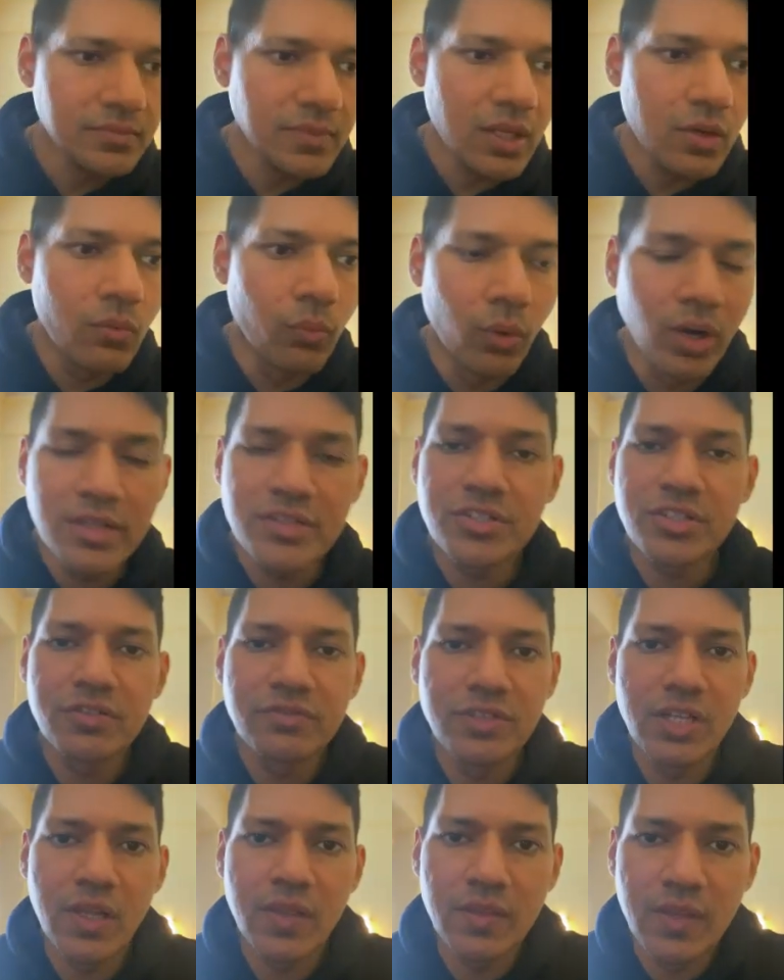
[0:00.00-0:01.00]
Once
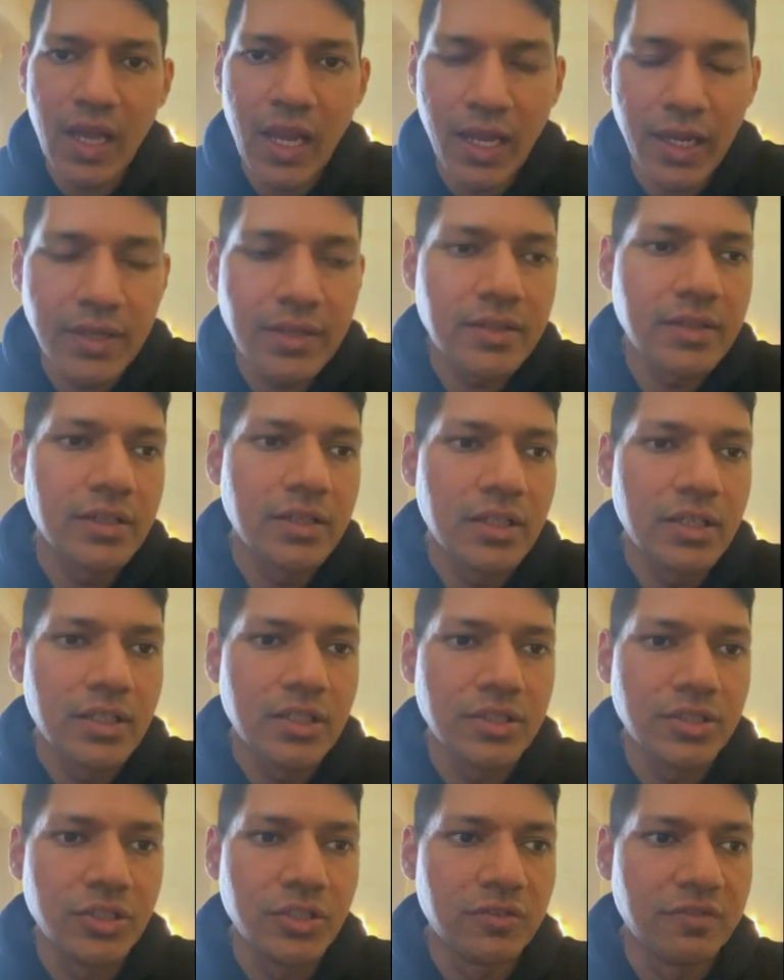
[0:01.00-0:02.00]
you've done that,
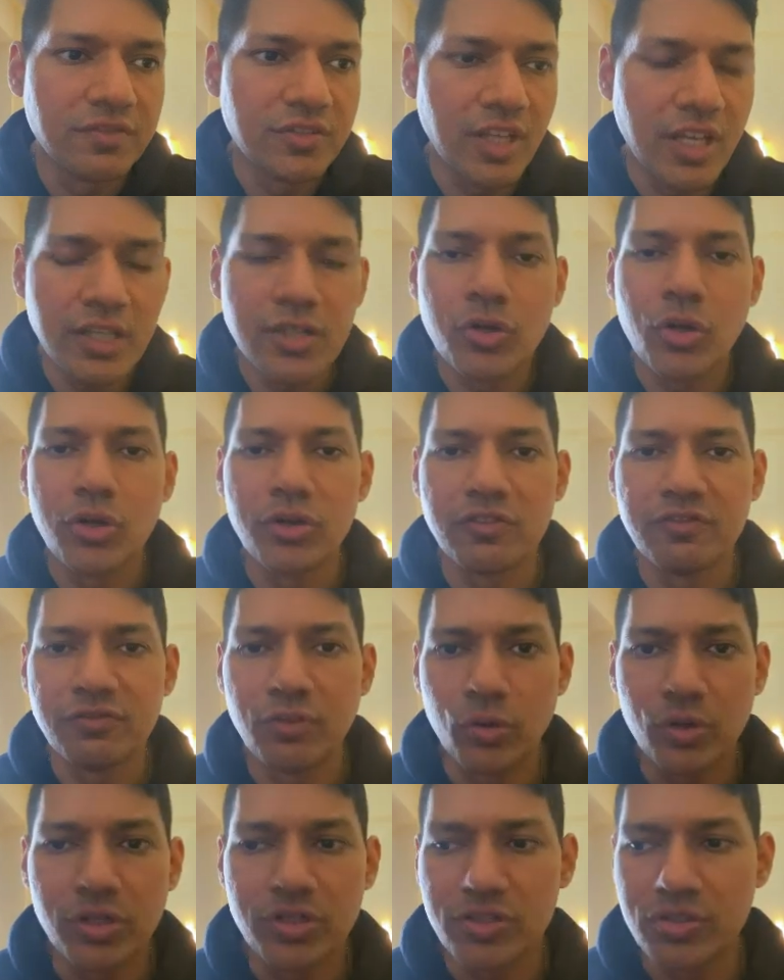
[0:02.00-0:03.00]
you've then got to
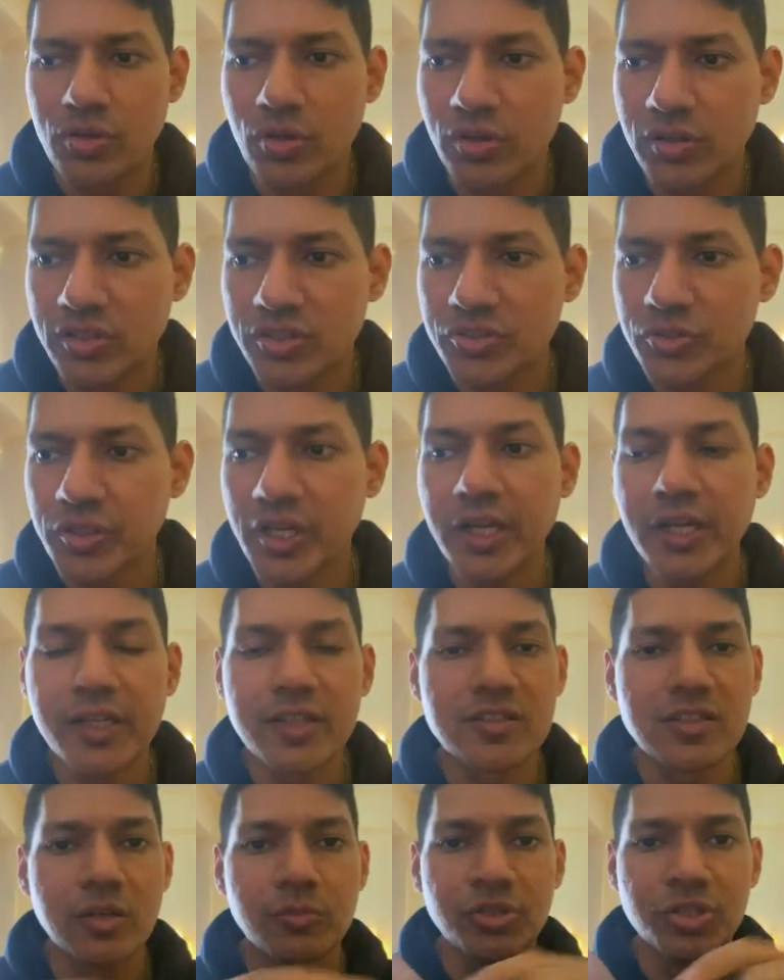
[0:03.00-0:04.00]
focus on
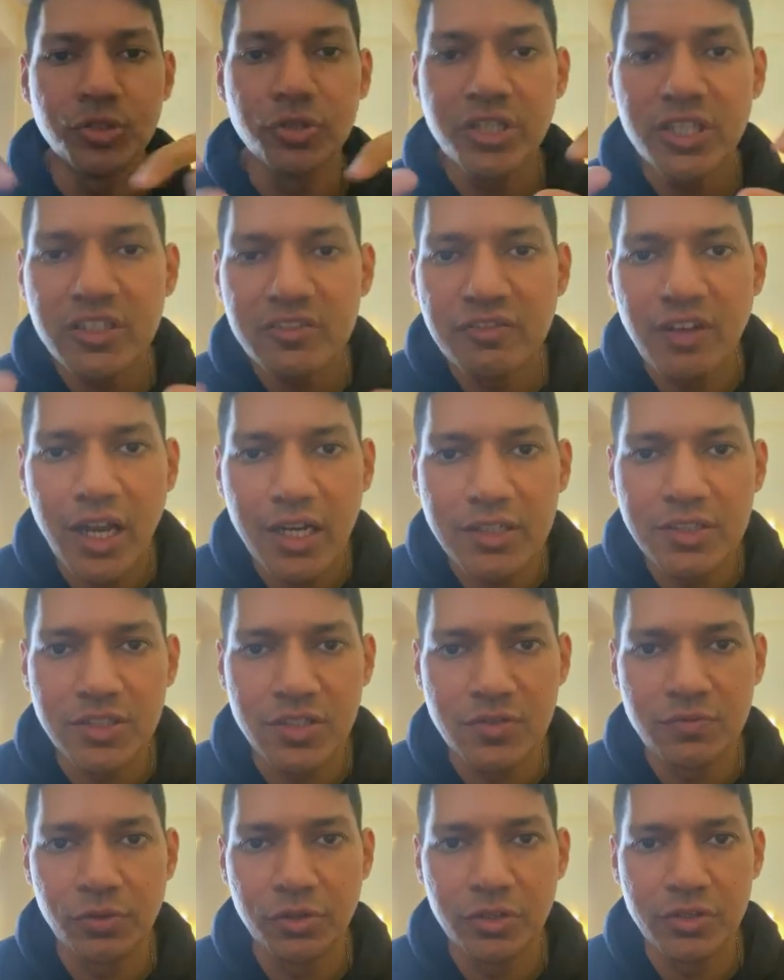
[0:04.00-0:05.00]
creating some unique
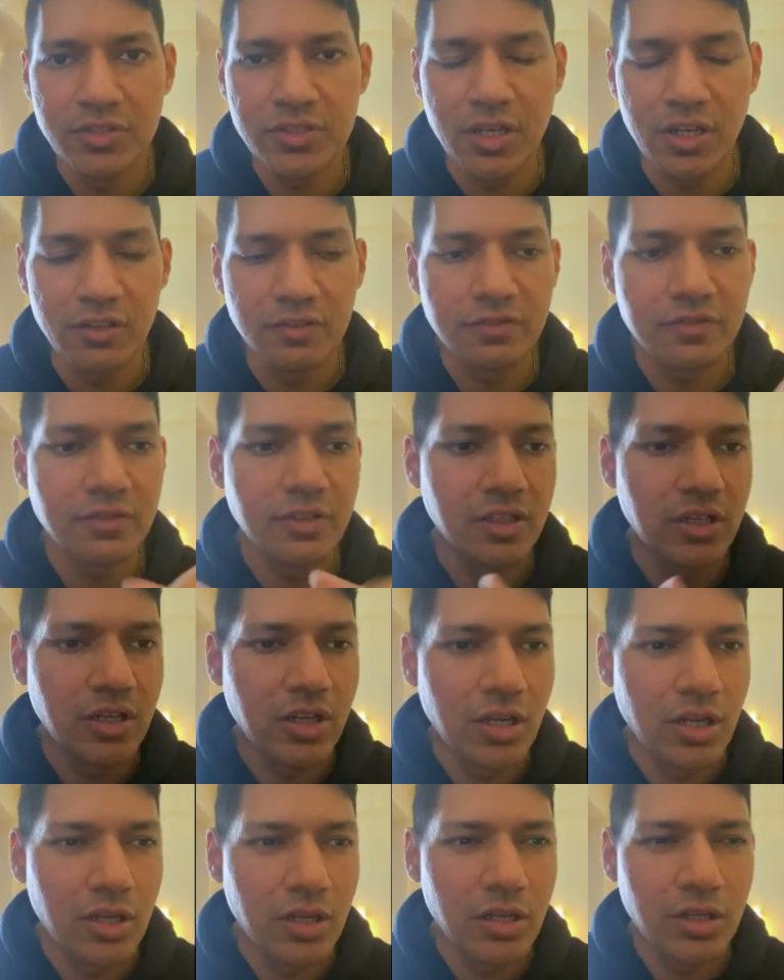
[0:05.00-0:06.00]
factors for yourself.
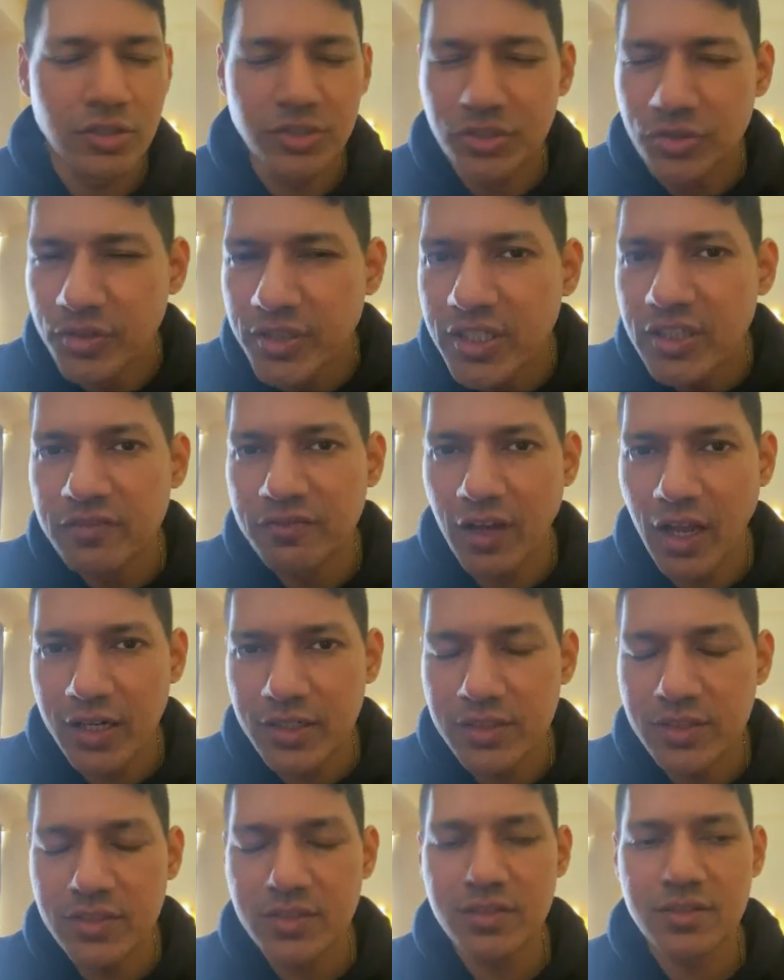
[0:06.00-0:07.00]
Unique
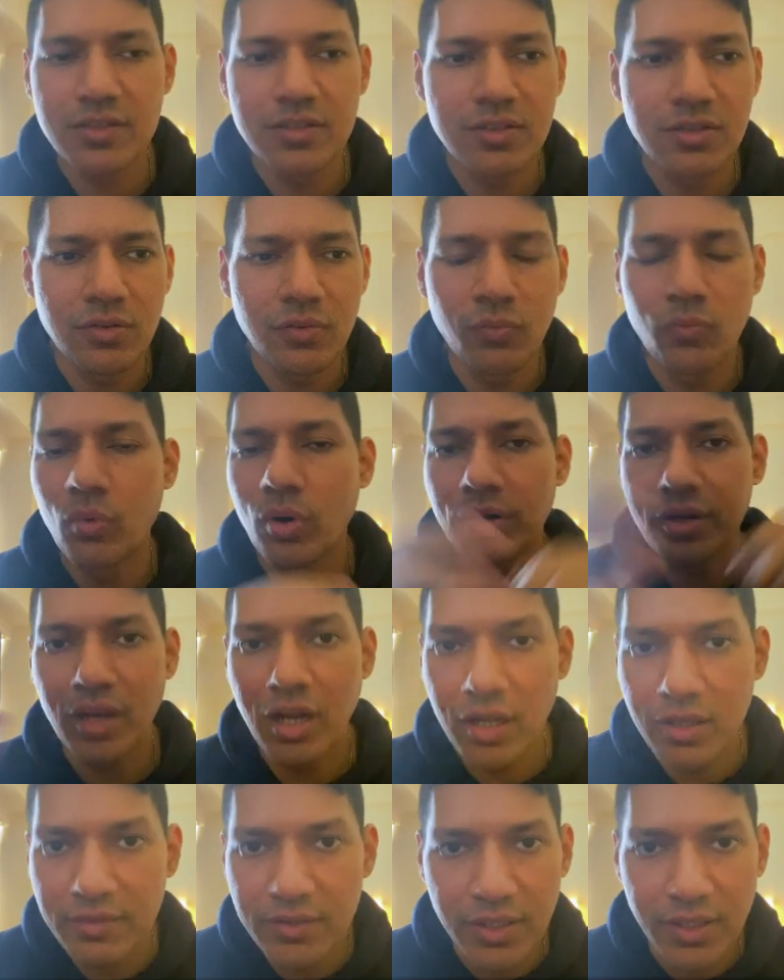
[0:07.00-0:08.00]
factors, what
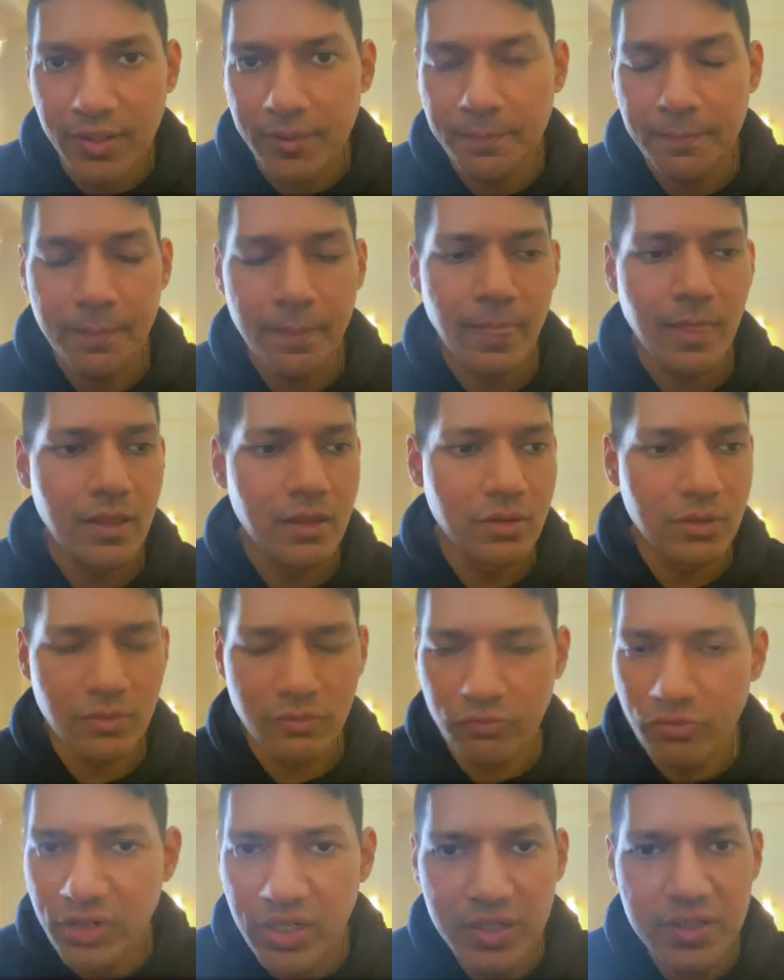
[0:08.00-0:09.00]
are they?
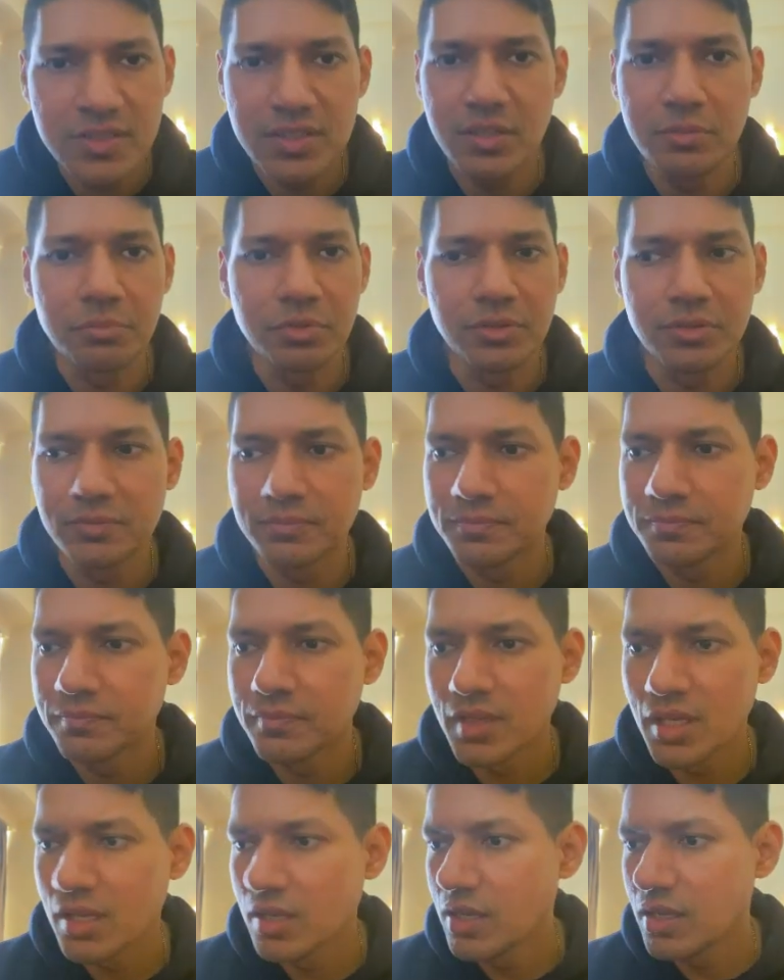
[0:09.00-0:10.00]
Very simple.
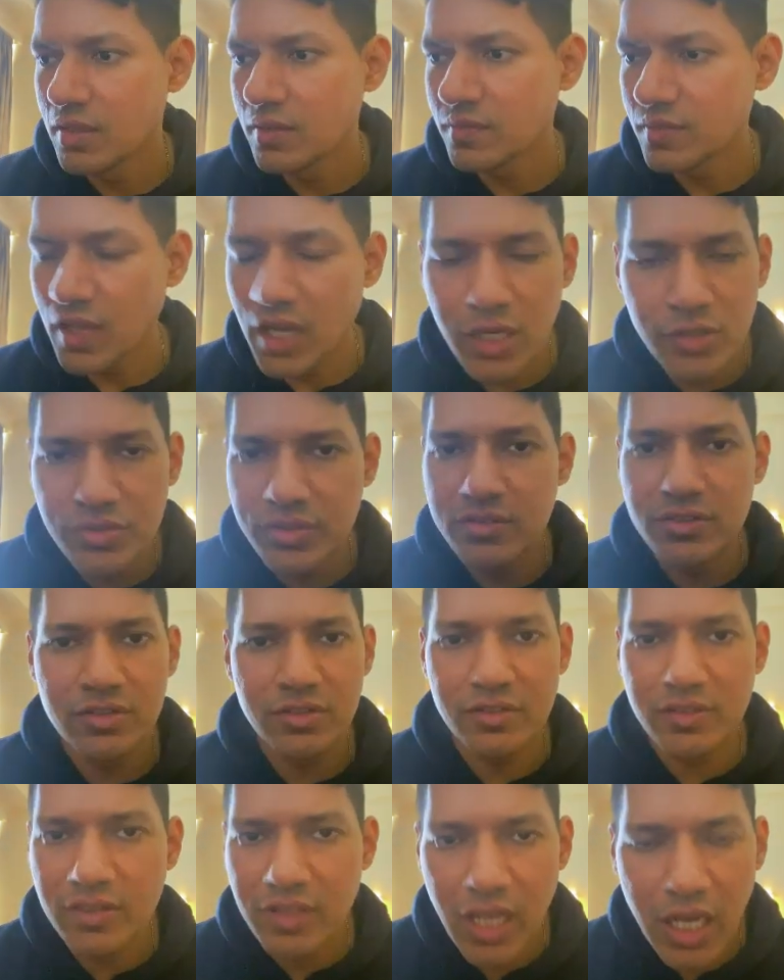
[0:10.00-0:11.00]
Thousands
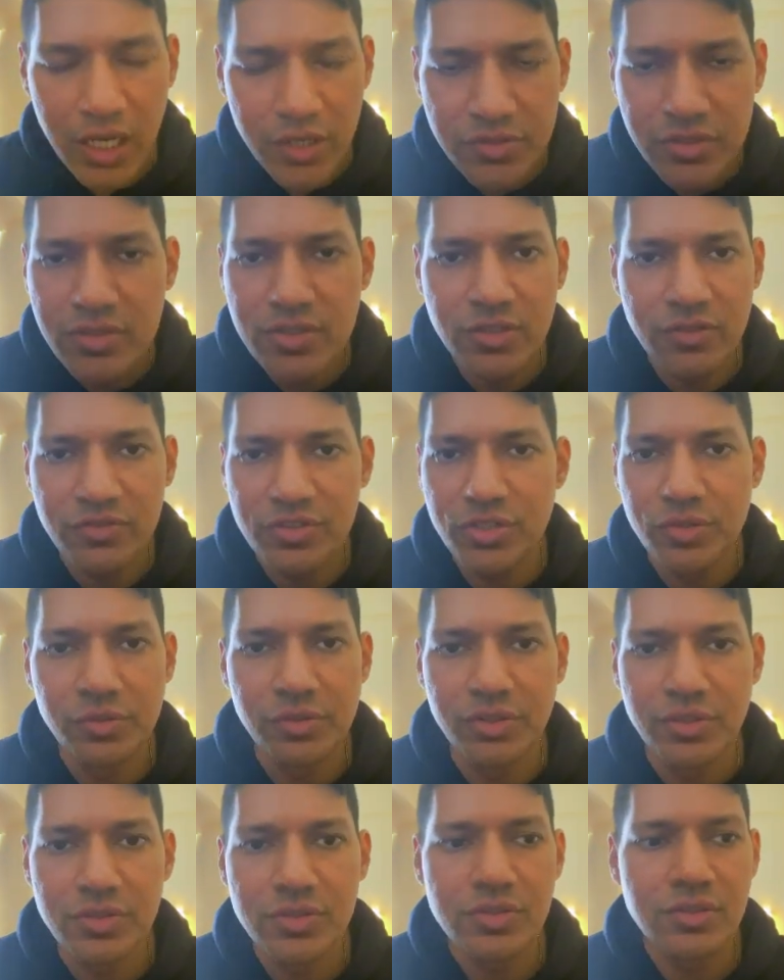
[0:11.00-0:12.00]
and thousands of
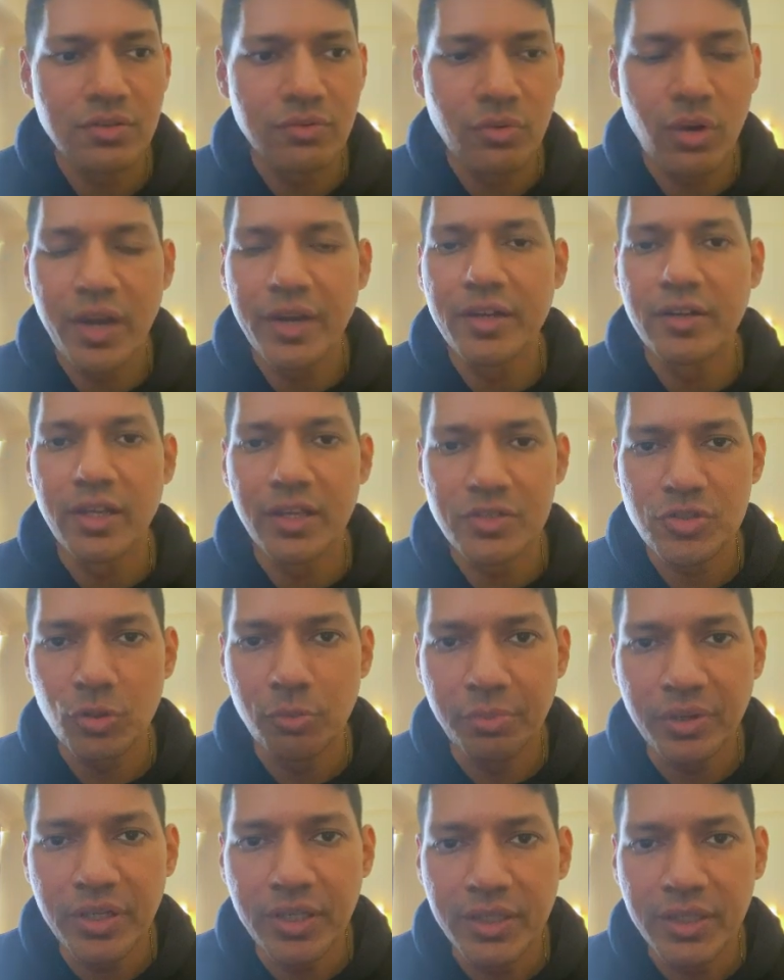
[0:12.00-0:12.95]
students write an SOP,